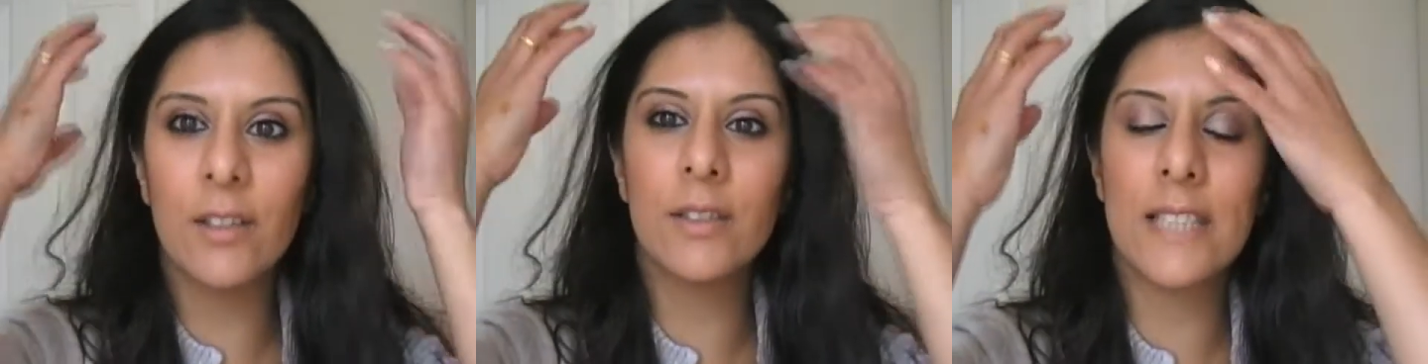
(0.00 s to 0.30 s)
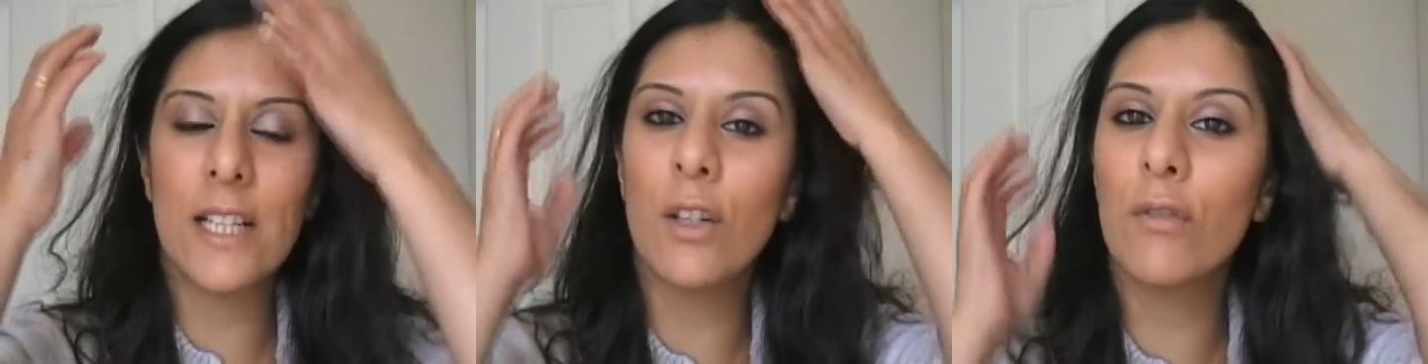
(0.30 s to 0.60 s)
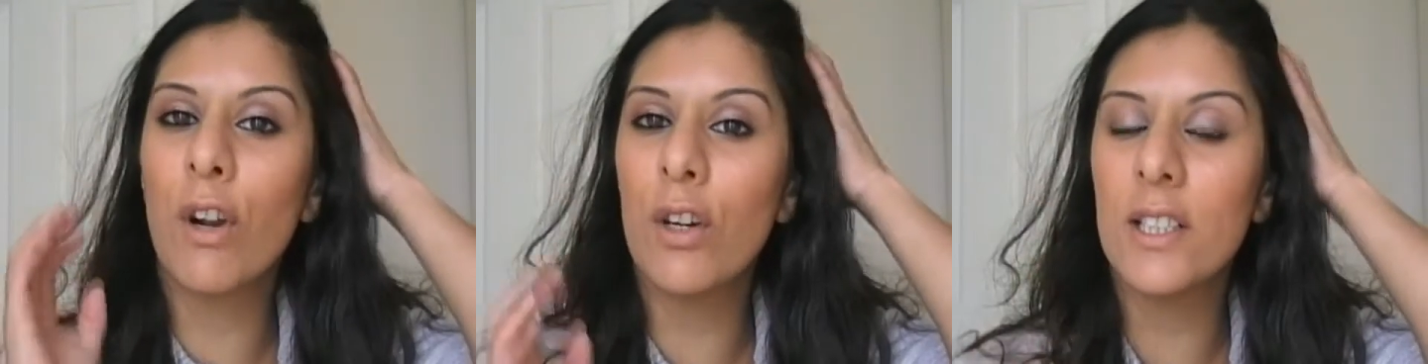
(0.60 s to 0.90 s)
set
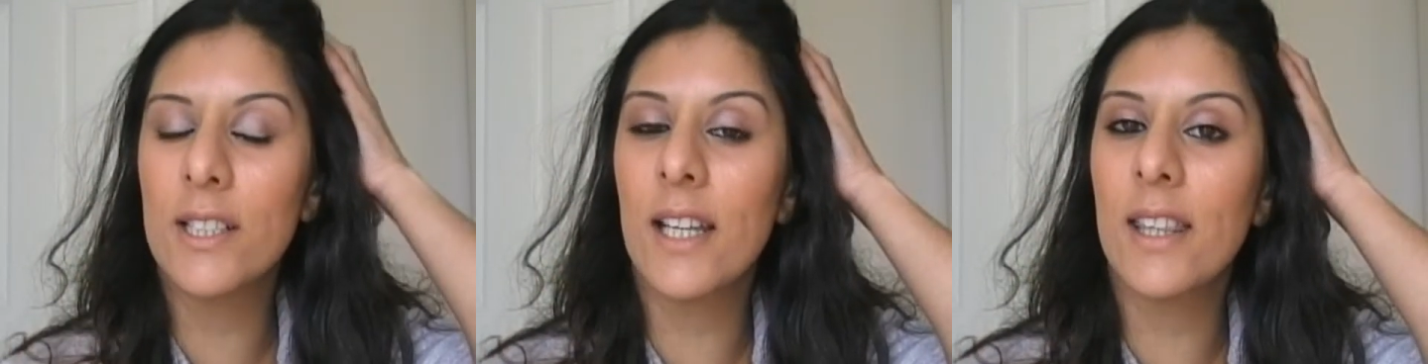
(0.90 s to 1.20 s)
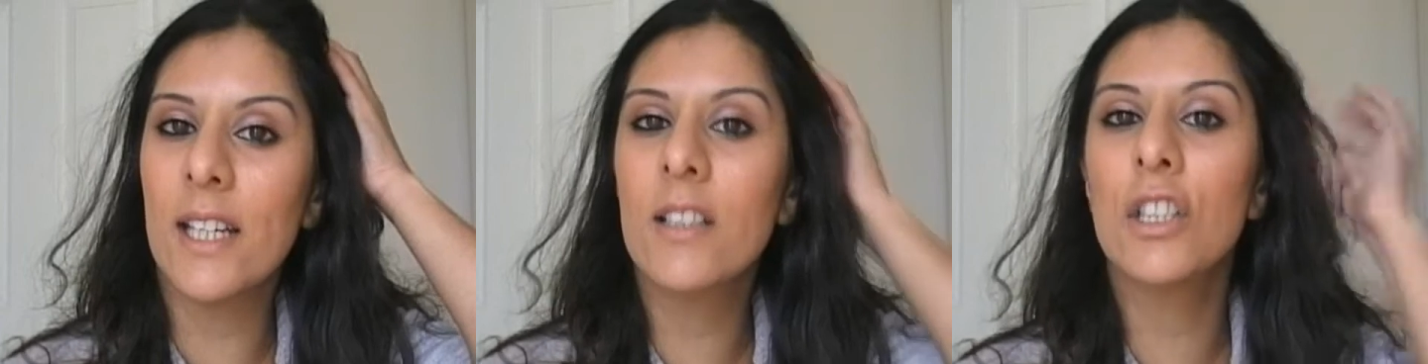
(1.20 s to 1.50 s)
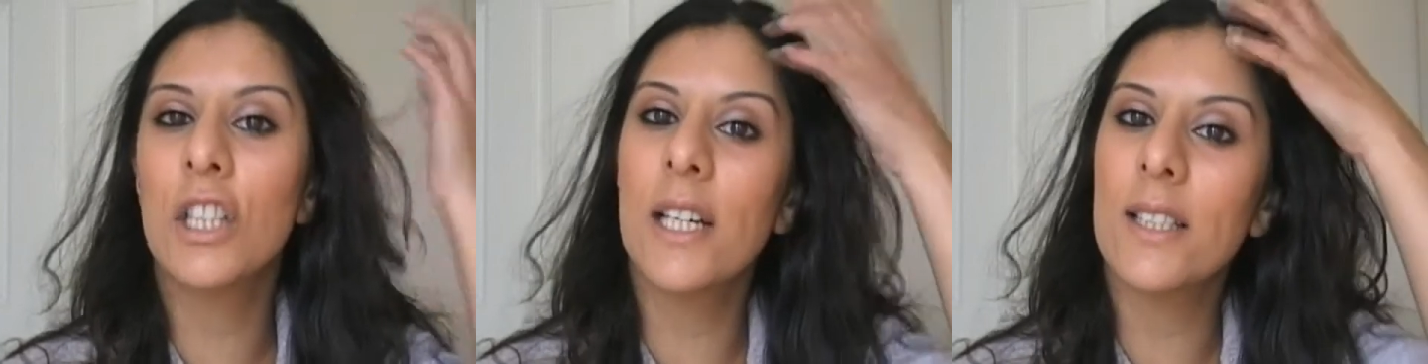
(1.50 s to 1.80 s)
on rollers, I think,
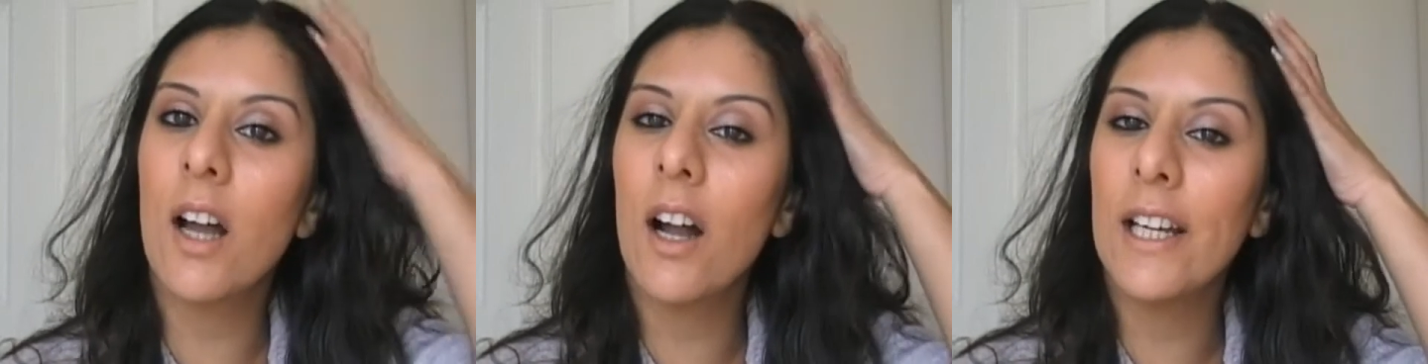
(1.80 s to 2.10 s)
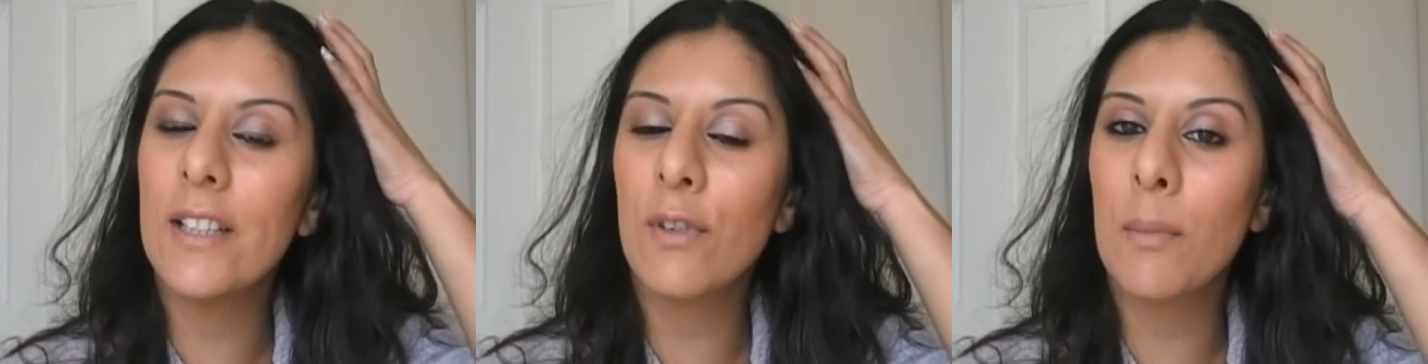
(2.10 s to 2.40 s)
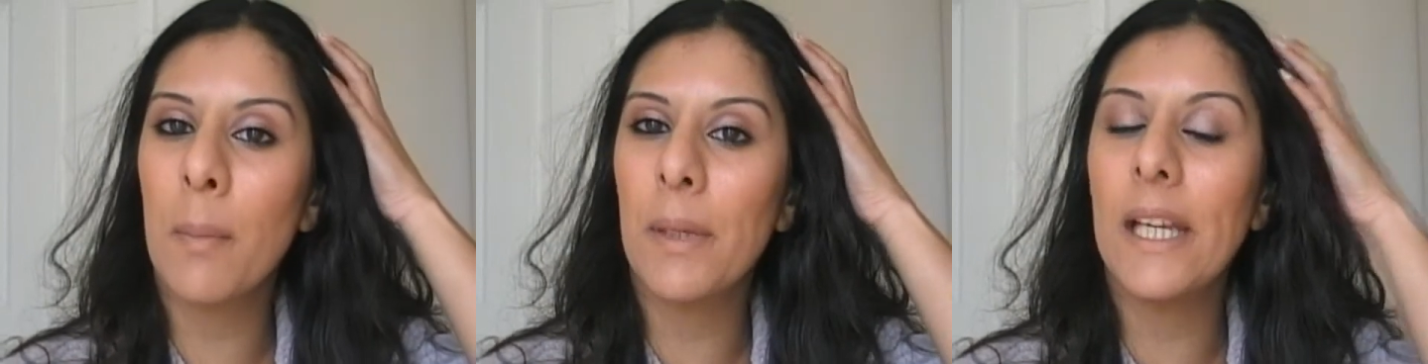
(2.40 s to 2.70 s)
so she gets height
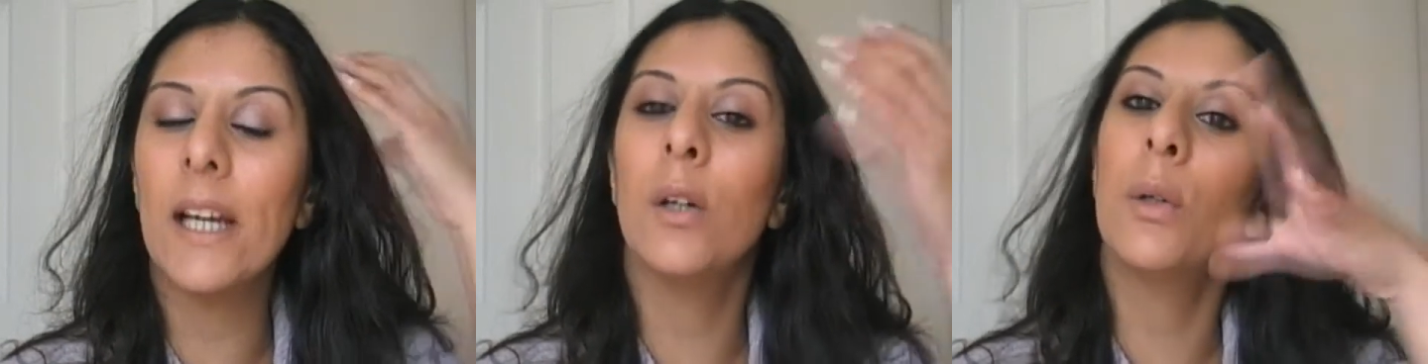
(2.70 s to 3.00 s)
from up here,